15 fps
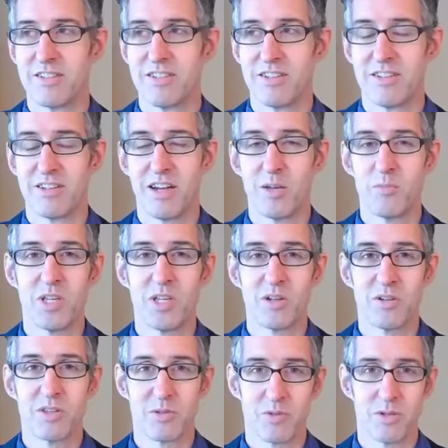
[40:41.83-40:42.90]
I'm here in
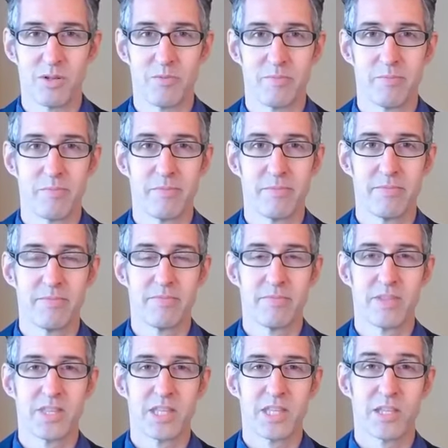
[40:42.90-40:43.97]
the room
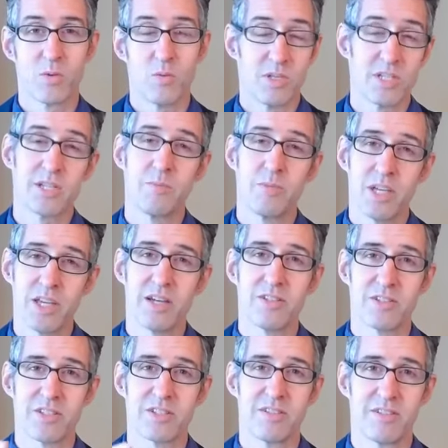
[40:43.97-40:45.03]
with somebody else.